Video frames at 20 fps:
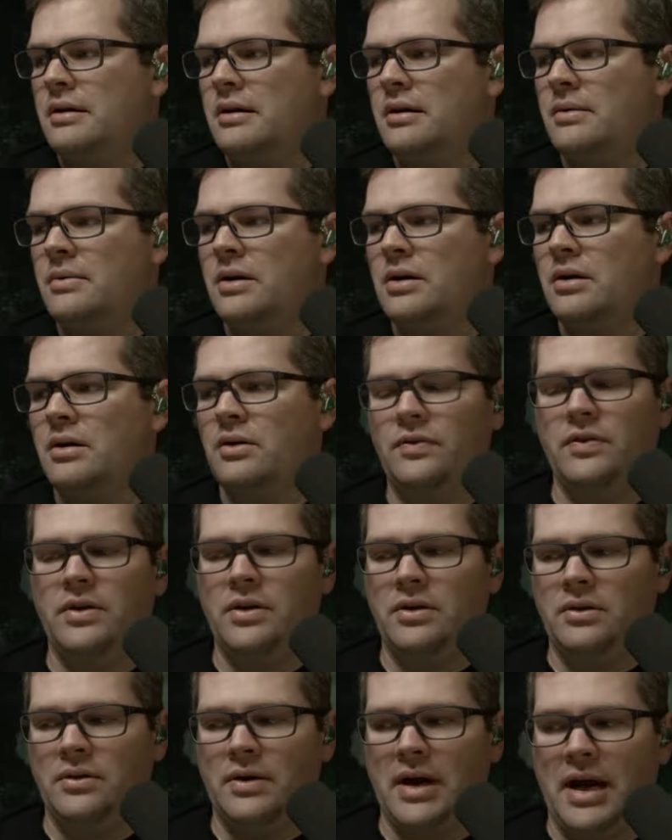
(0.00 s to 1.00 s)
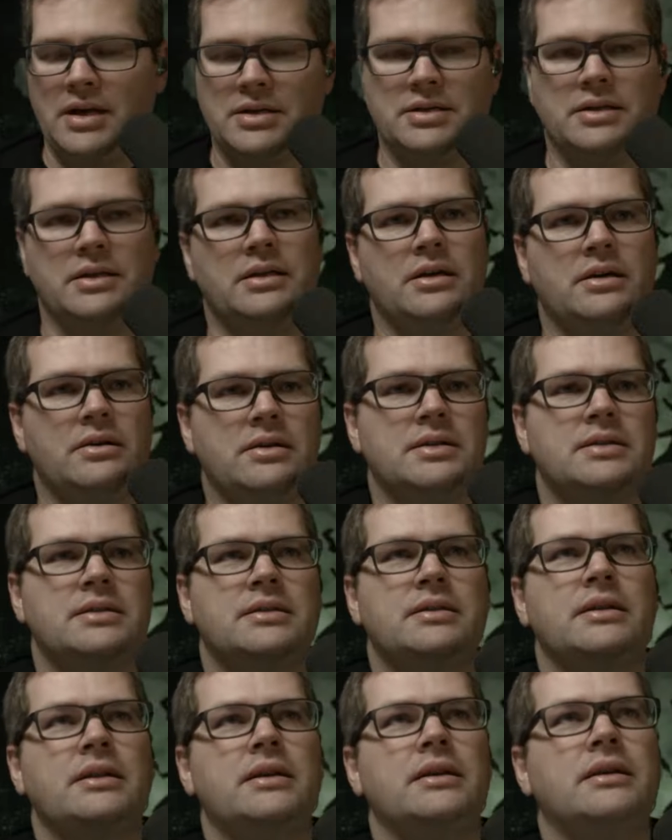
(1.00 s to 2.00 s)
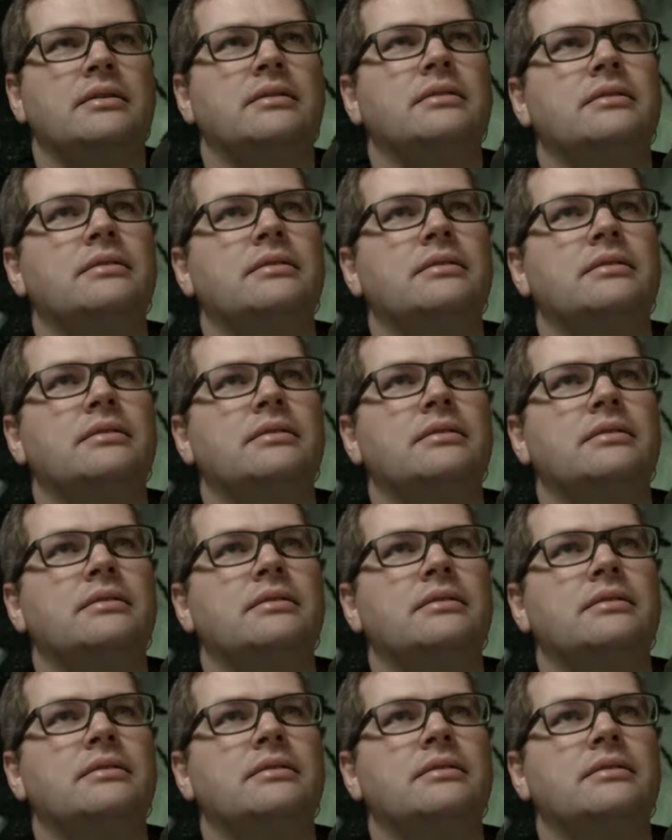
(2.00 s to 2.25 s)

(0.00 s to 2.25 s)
I want to know if you actually noticed the